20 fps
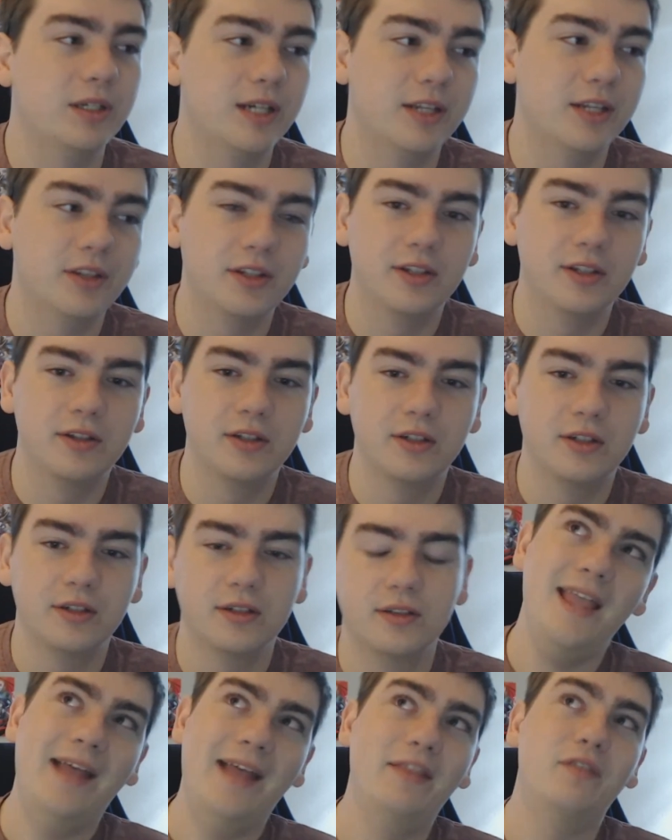I think that
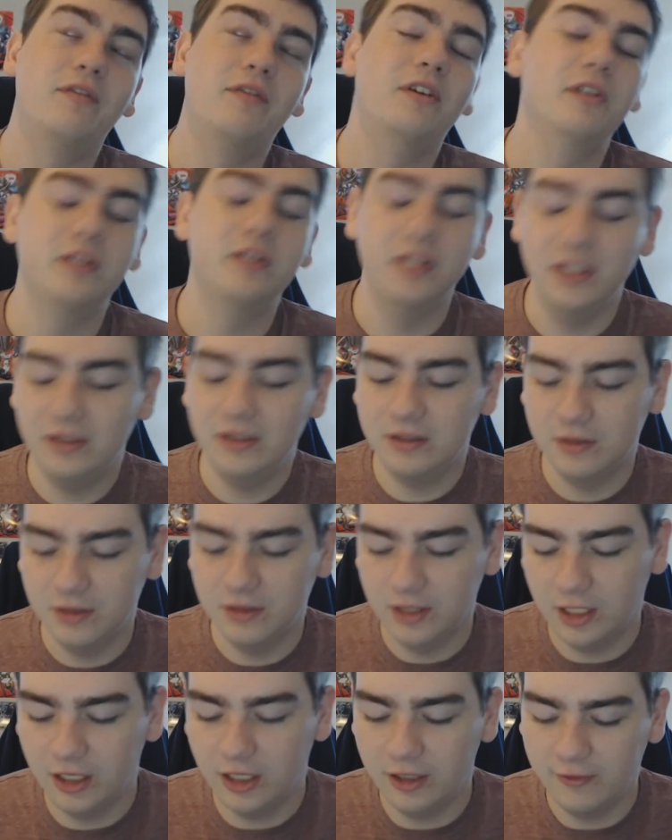they're, at the very least,
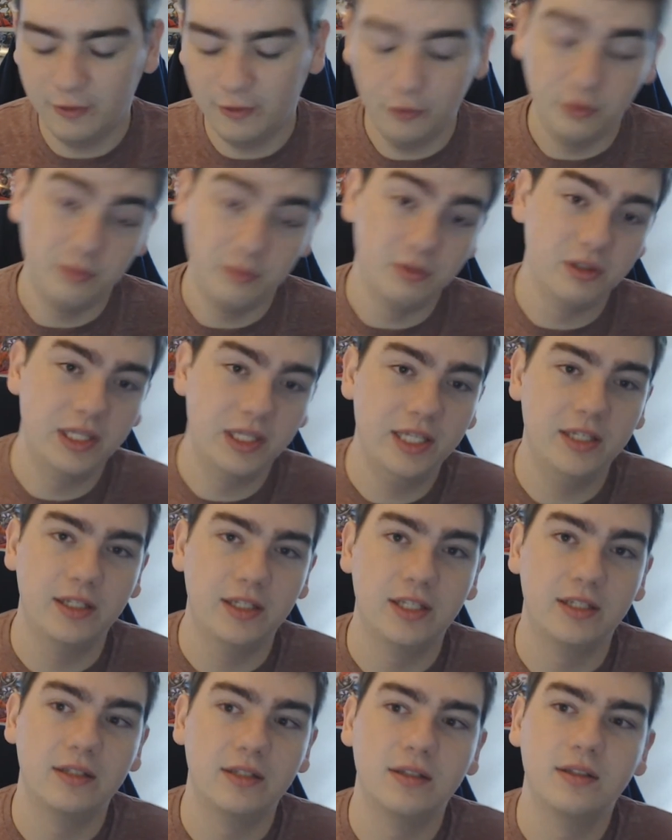filtering blue light,
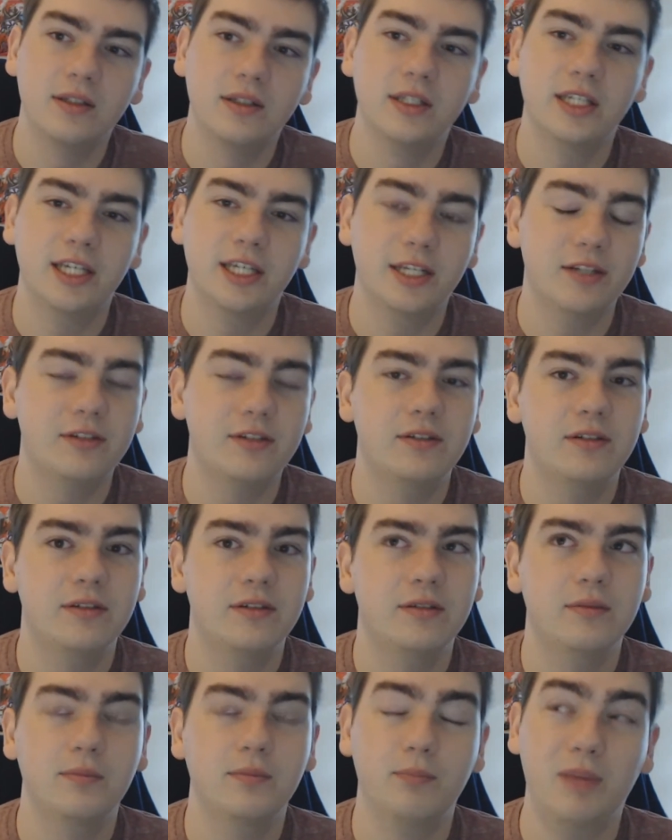and it is
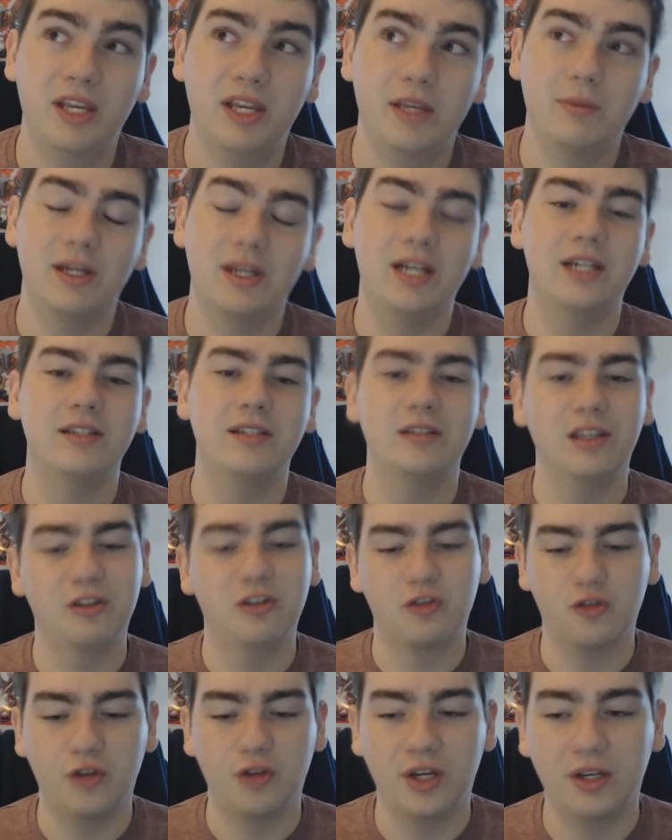making my eyes less
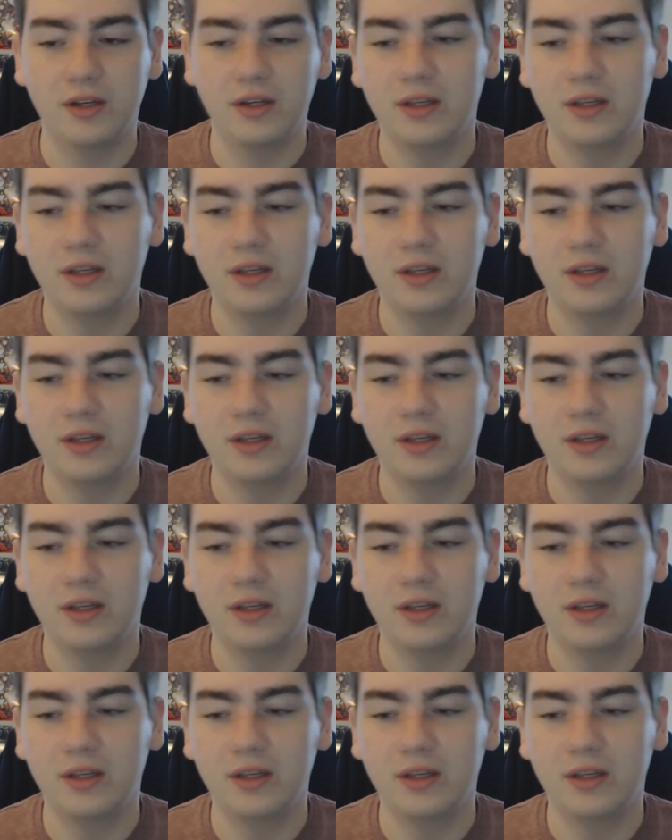strained.